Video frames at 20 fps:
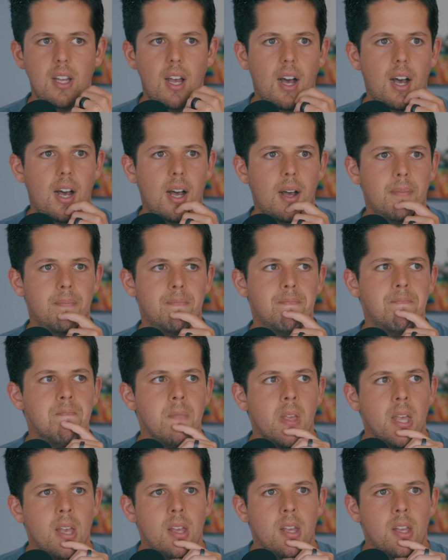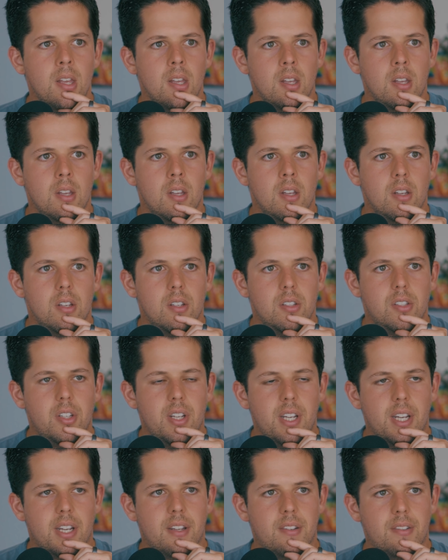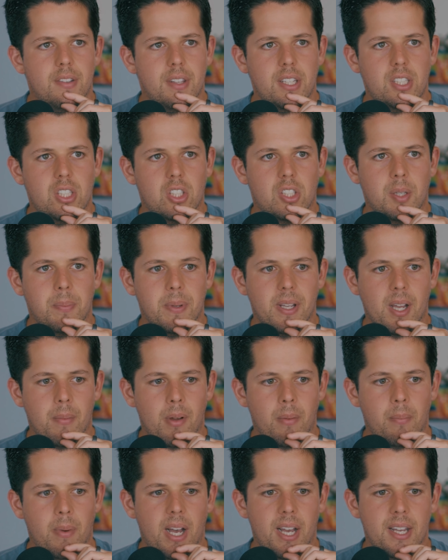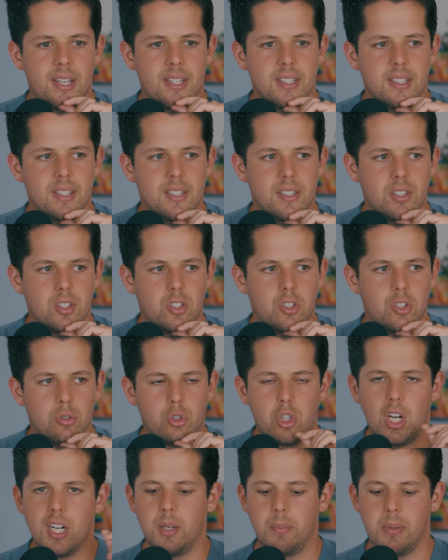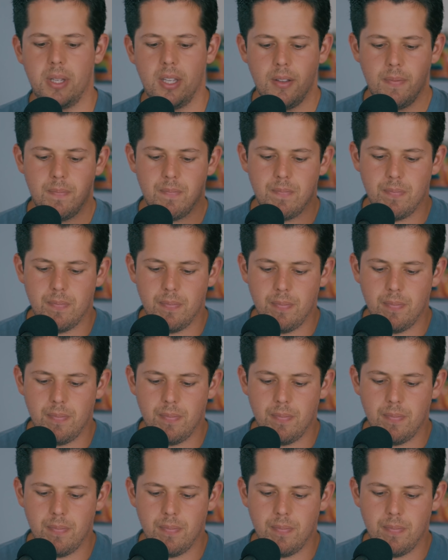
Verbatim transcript: Um, so that's just something on my mind is, you know, trying to be